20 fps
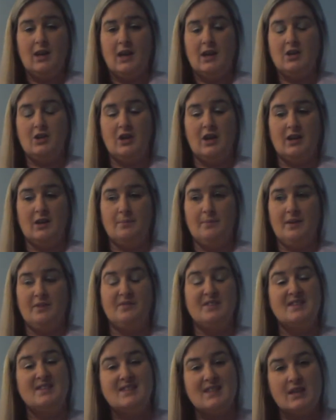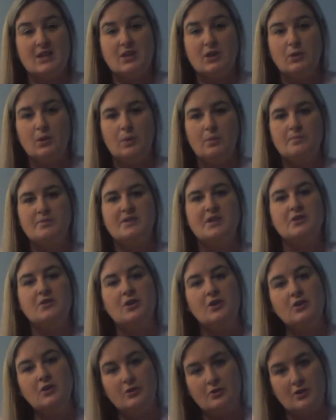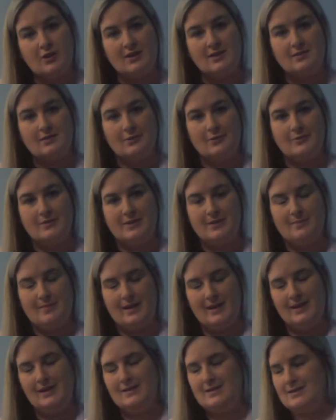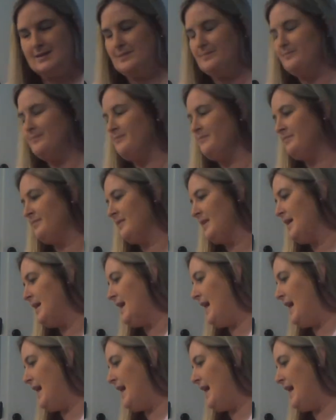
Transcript: and you're not going to be able to see through them. So do your translucent beads.